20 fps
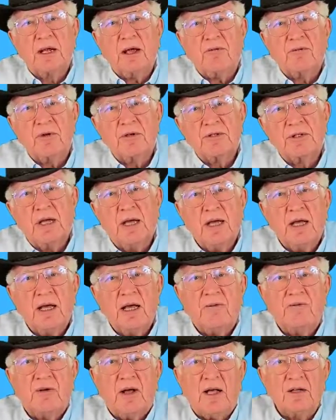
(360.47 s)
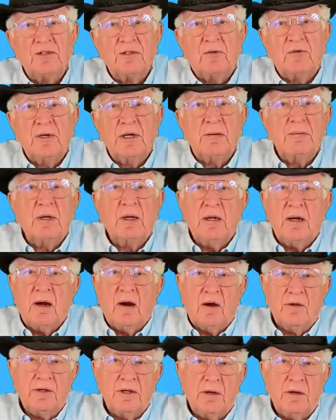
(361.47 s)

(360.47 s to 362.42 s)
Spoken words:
efforts at Fossil Rim are the